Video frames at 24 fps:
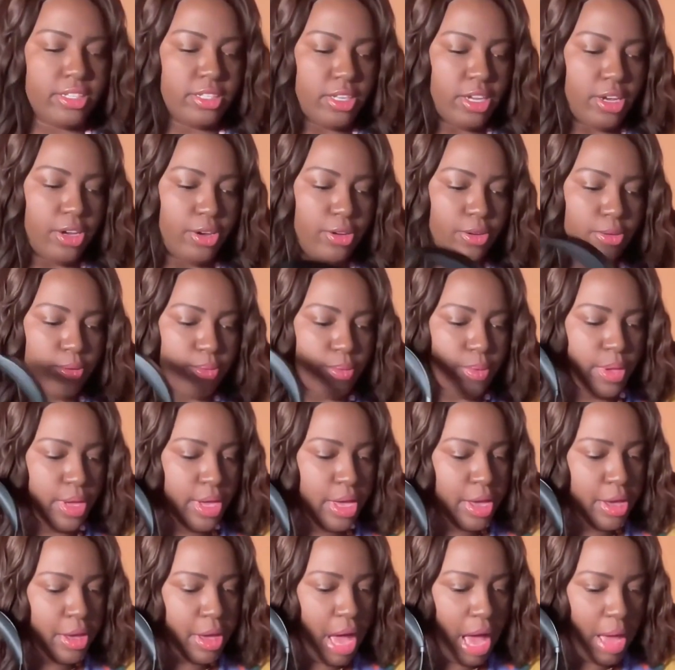So
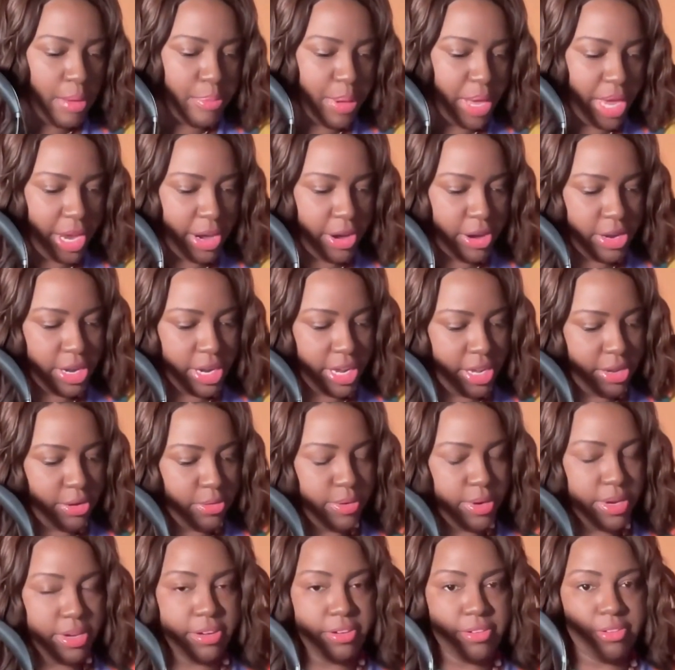I paired it
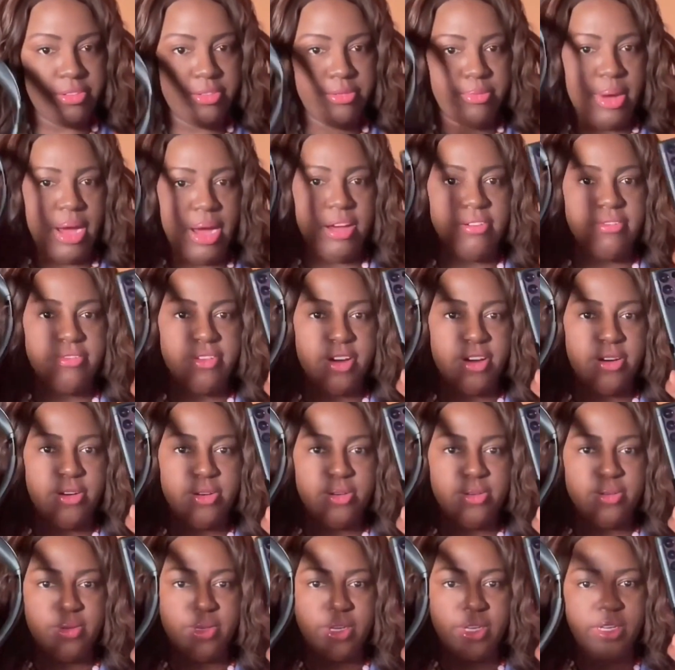with my
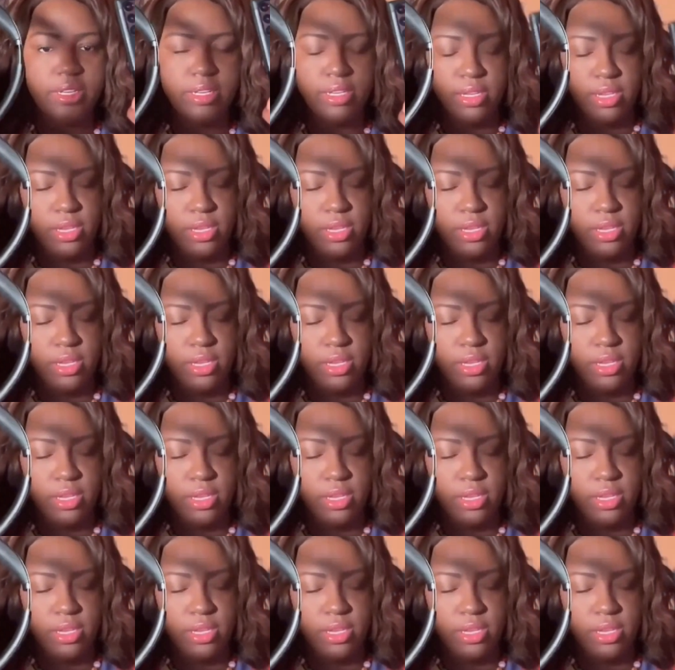phone,